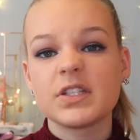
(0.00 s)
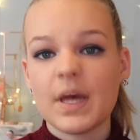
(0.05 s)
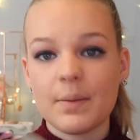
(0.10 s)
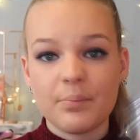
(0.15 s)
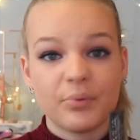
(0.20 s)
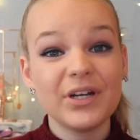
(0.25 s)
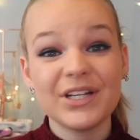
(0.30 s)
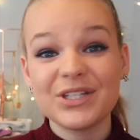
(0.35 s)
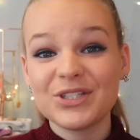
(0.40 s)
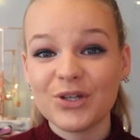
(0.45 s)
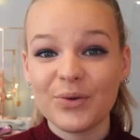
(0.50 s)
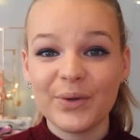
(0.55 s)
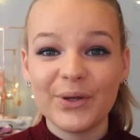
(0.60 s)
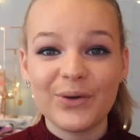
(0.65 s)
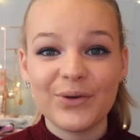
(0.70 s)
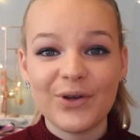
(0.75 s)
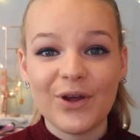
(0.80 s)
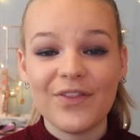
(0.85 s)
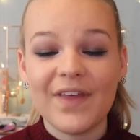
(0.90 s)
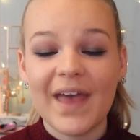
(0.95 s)
I'm pretty sure we
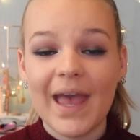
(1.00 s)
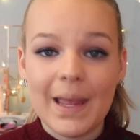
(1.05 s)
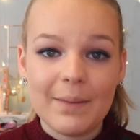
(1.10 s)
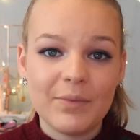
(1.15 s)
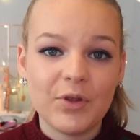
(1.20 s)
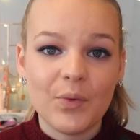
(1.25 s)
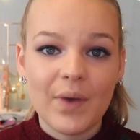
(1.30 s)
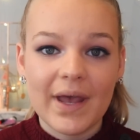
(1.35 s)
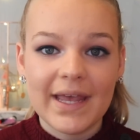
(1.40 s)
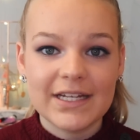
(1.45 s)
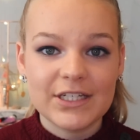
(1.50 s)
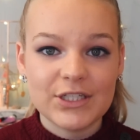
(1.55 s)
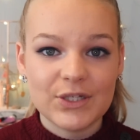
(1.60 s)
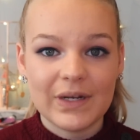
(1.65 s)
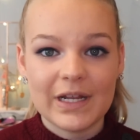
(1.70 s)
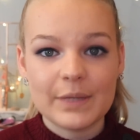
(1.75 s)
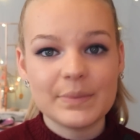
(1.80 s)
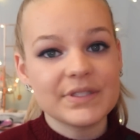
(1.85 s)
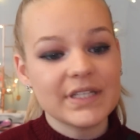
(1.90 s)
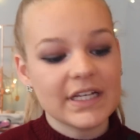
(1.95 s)
all know that MUA
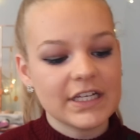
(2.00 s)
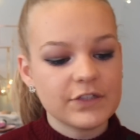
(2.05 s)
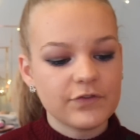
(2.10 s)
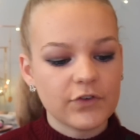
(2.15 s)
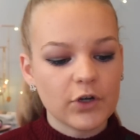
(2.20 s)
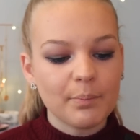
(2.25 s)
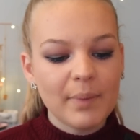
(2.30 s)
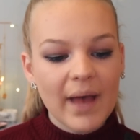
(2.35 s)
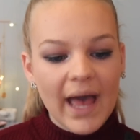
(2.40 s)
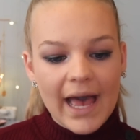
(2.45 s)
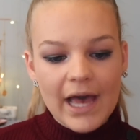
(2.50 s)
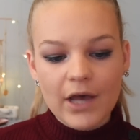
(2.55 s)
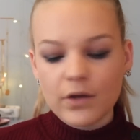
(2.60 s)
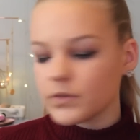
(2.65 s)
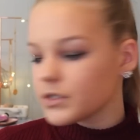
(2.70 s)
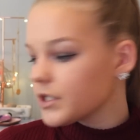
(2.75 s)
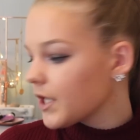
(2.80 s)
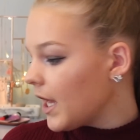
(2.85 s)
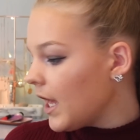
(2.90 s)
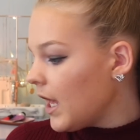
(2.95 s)
do lipsticks for
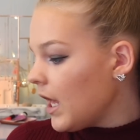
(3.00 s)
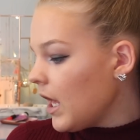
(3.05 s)
£1.